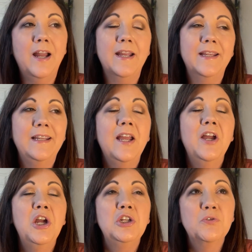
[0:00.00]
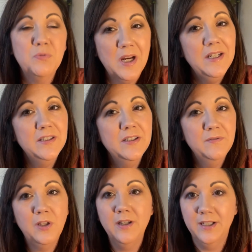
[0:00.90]
I tried to
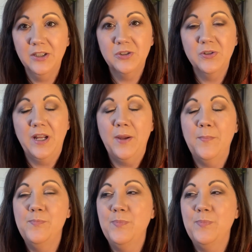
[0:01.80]
vlog yesterday,